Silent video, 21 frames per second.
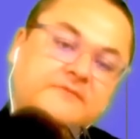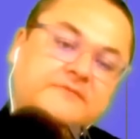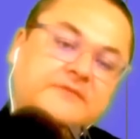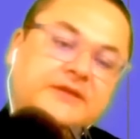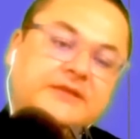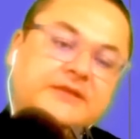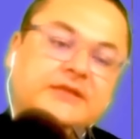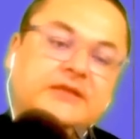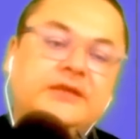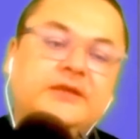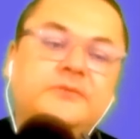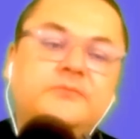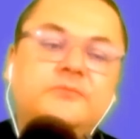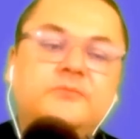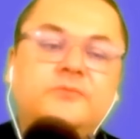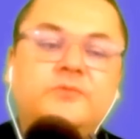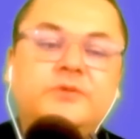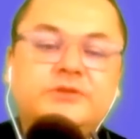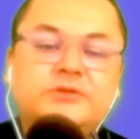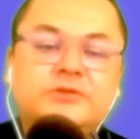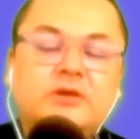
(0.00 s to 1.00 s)
Finally,
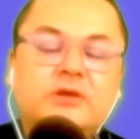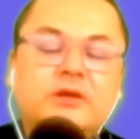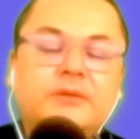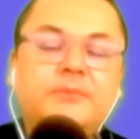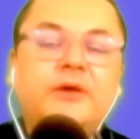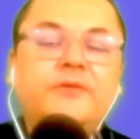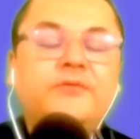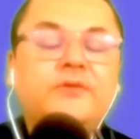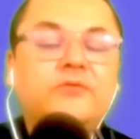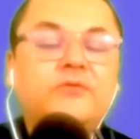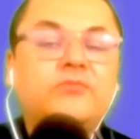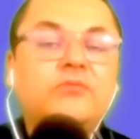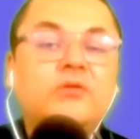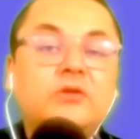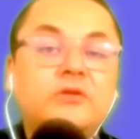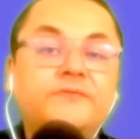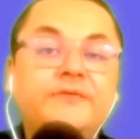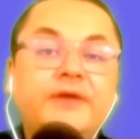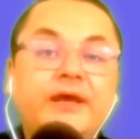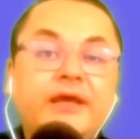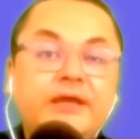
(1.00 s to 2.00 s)
we talk about the
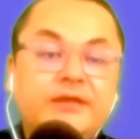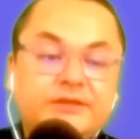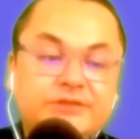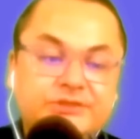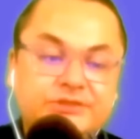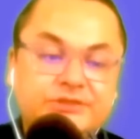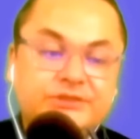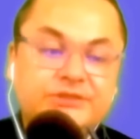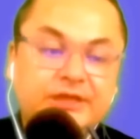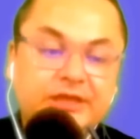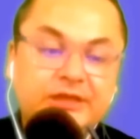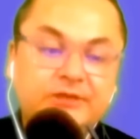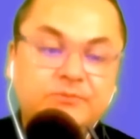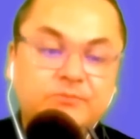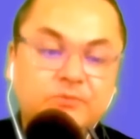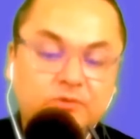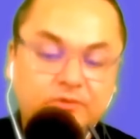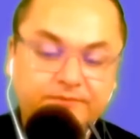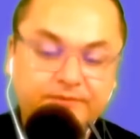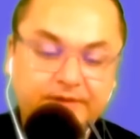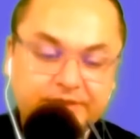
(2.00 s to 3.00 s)
role of age in
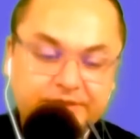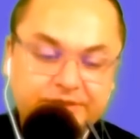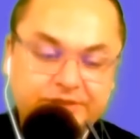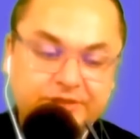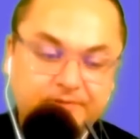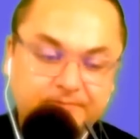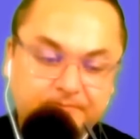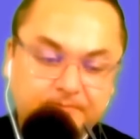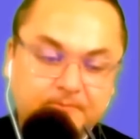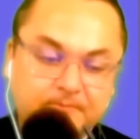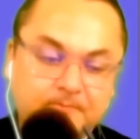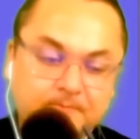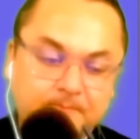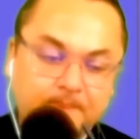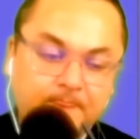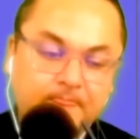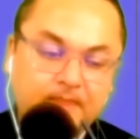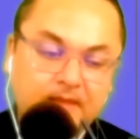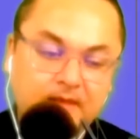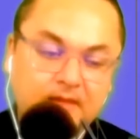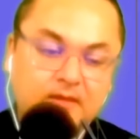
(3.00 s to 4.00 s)
motivation.
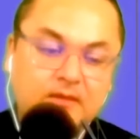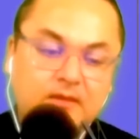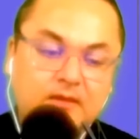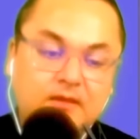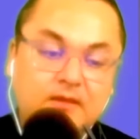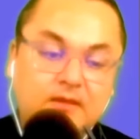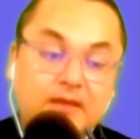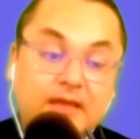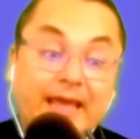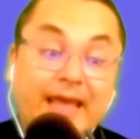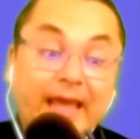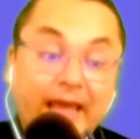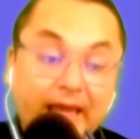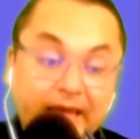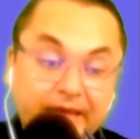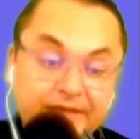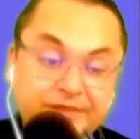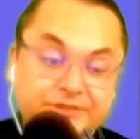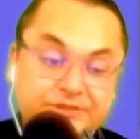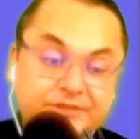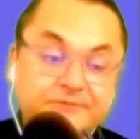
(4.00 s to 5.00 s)

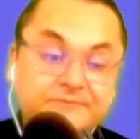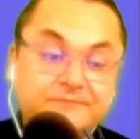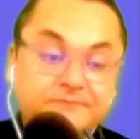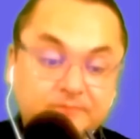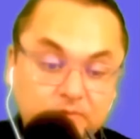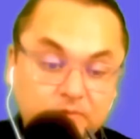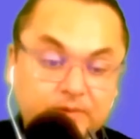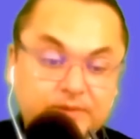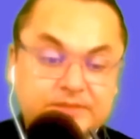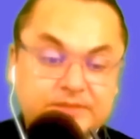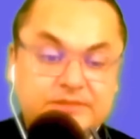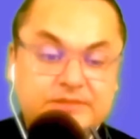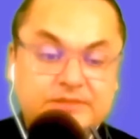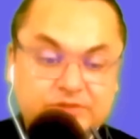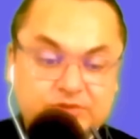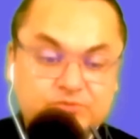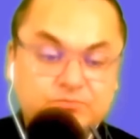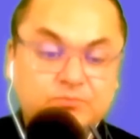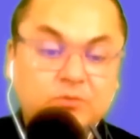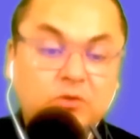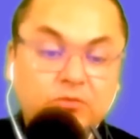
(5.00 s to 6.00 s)
Age
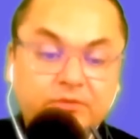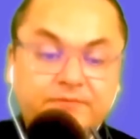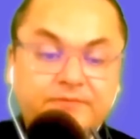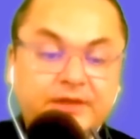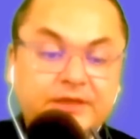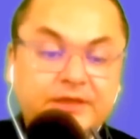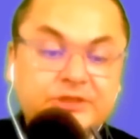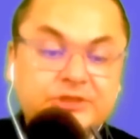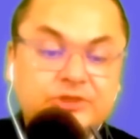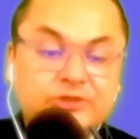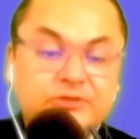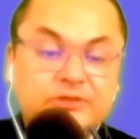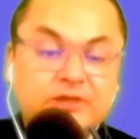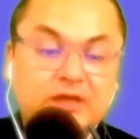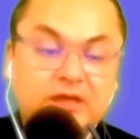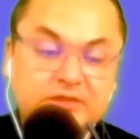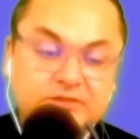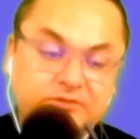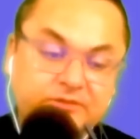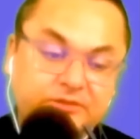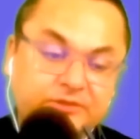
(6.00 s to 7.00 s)
influences motivation
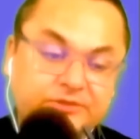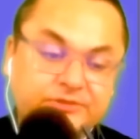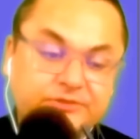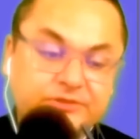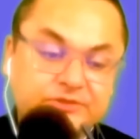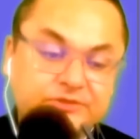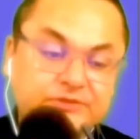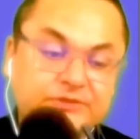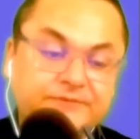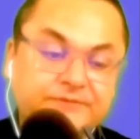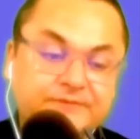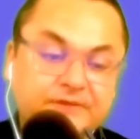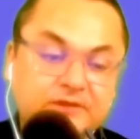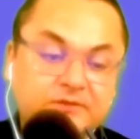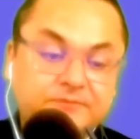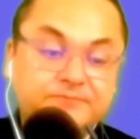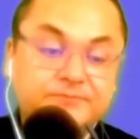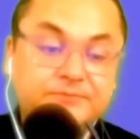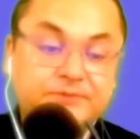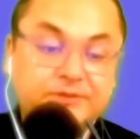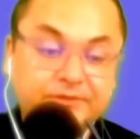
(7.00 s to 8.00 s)
as learners
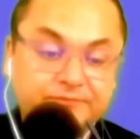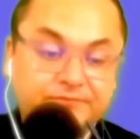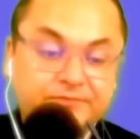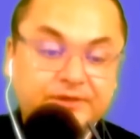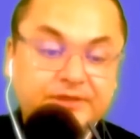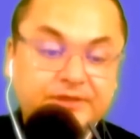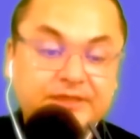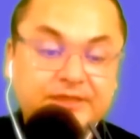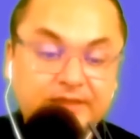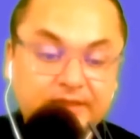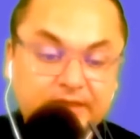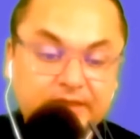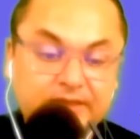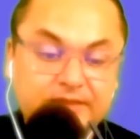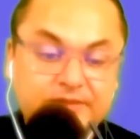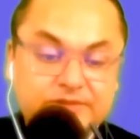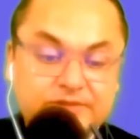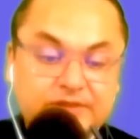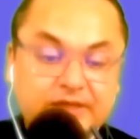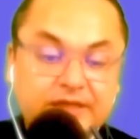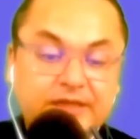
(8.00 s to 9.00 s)
develop different
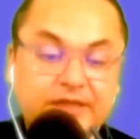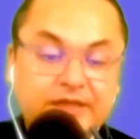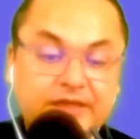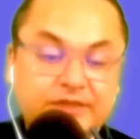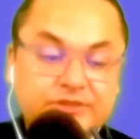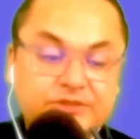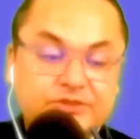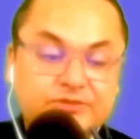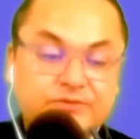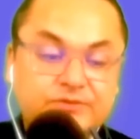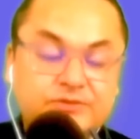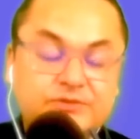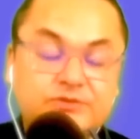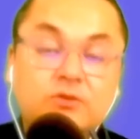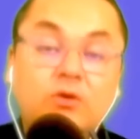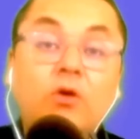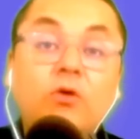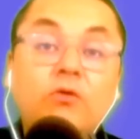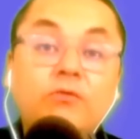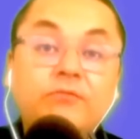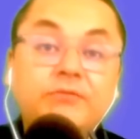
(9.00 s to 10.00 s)
needs and interests
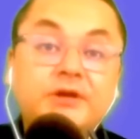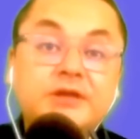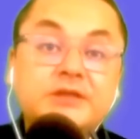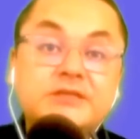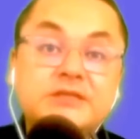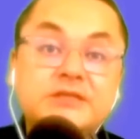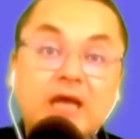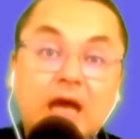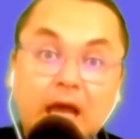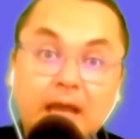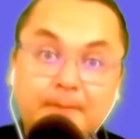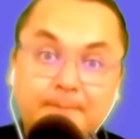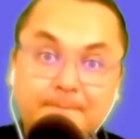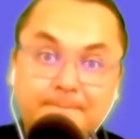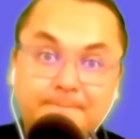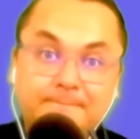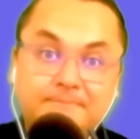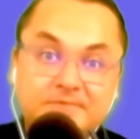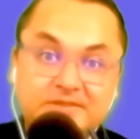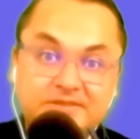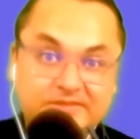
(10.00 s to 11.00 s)
over
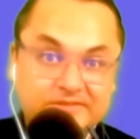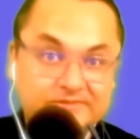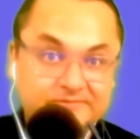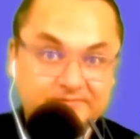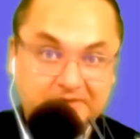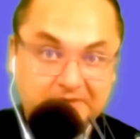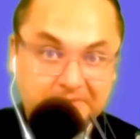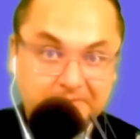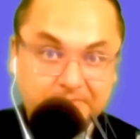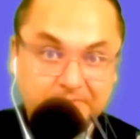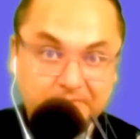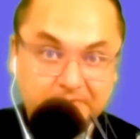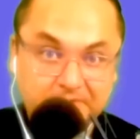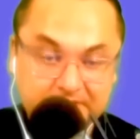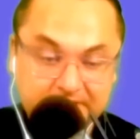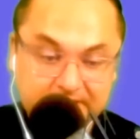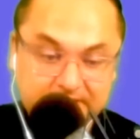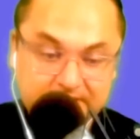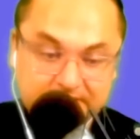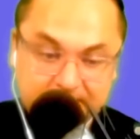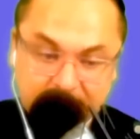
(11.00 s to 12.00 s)
time. This is very
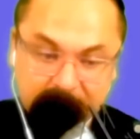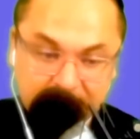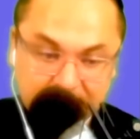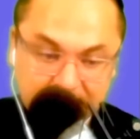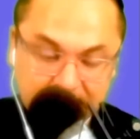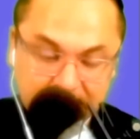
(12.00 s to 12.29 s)
important.